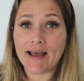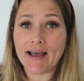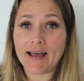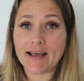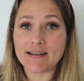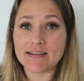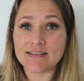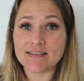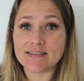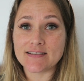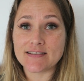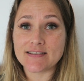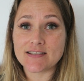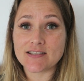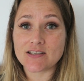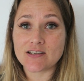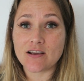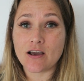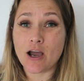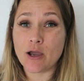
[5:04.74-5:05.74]
and
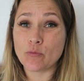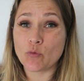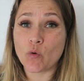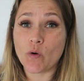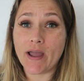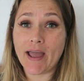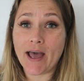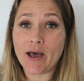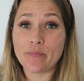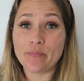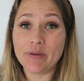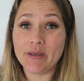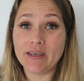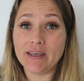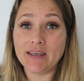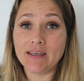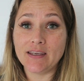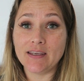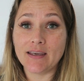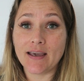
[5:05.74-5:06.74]
I'm quite
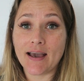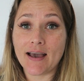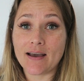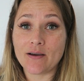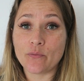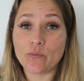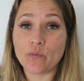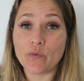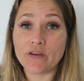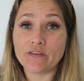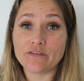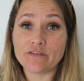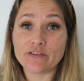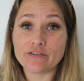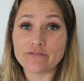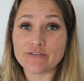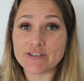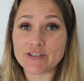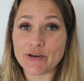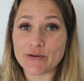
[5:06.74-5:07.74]
happy with
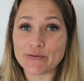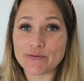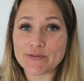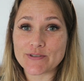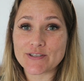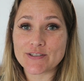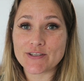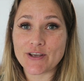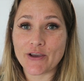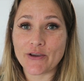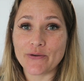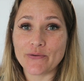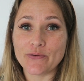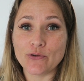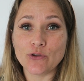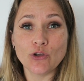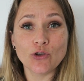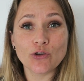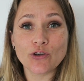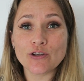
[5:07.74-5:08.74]
the results, so
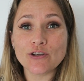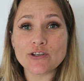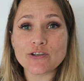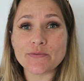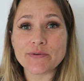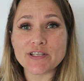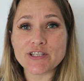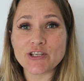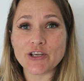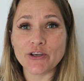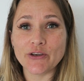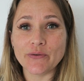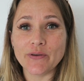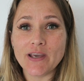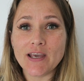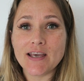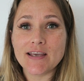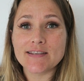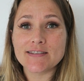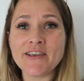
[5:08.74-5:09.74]
you can do it too.
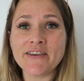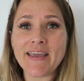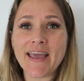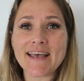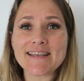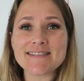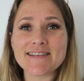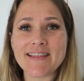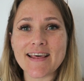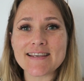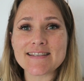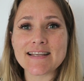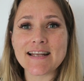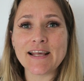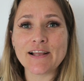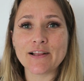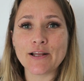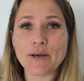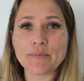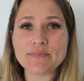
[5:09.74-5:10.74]
So yeah, so there's a
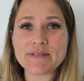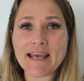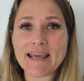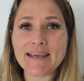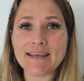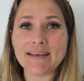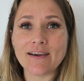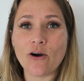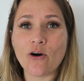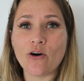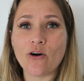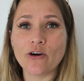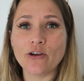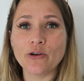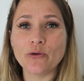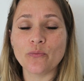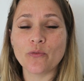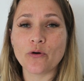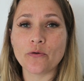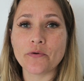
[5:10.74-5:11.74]
little update
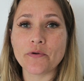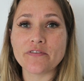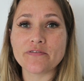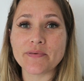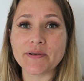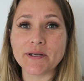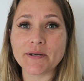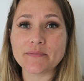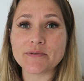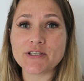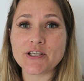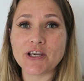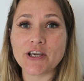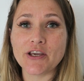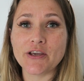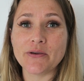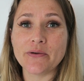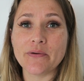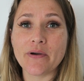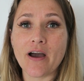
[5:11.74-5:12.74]
on what we've been up
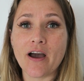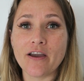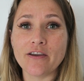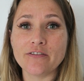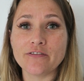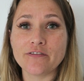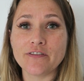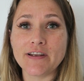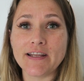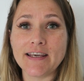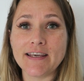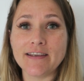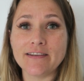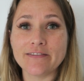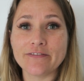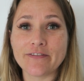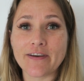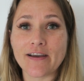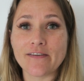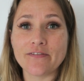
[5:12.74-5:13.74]
to. Hopefully
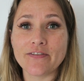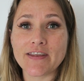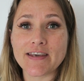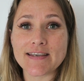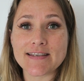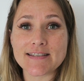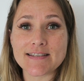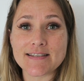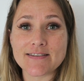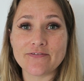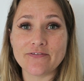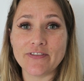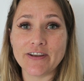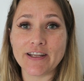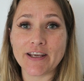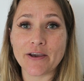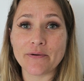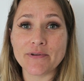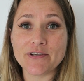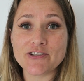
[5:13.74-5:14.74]
you found this
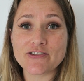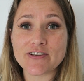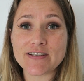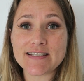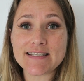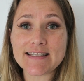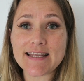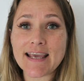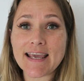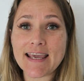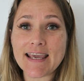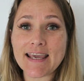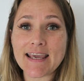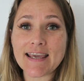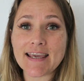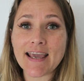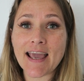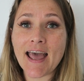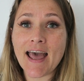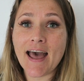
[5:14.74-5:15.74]
video
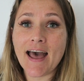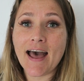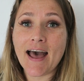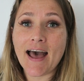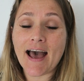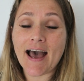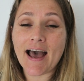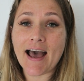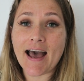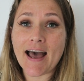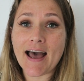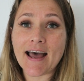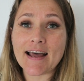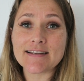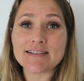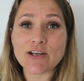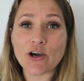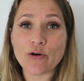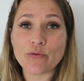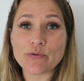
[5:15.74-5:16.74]
interesting
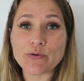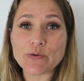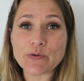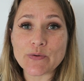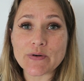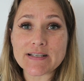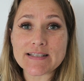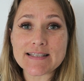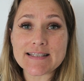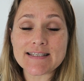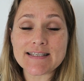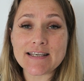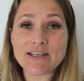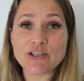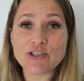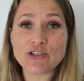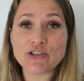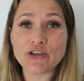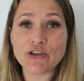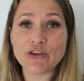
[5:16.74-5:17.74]
and I will see
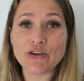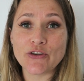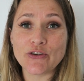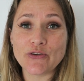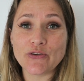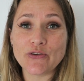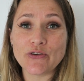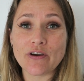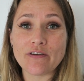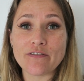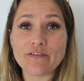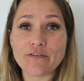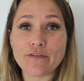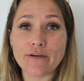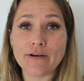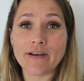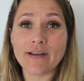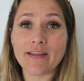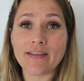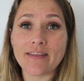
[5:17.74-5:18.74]
you soon
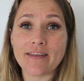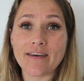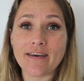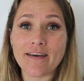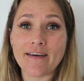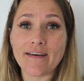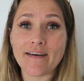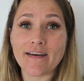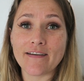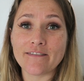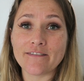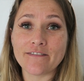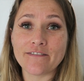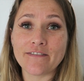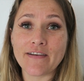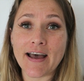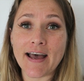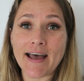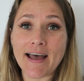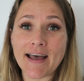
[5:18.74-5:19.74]
for another
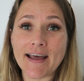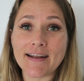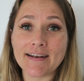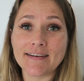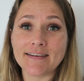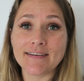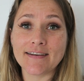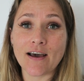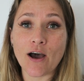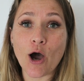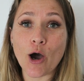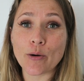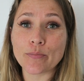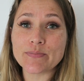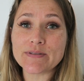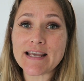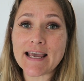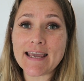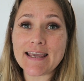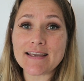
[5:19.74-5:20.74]
van
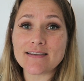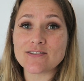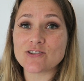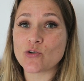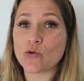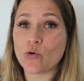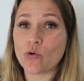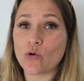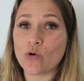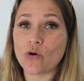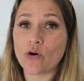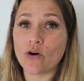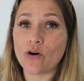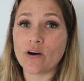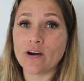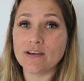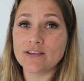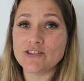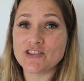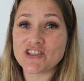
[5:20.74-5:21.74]
update
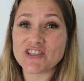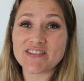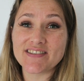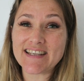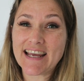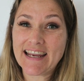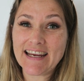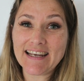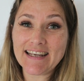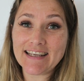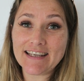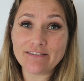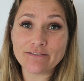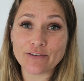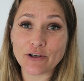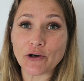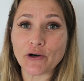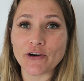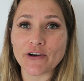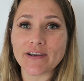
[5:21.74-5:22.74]
or just daily
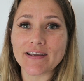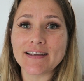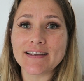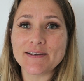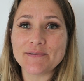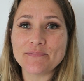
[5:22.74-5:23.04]
vlog.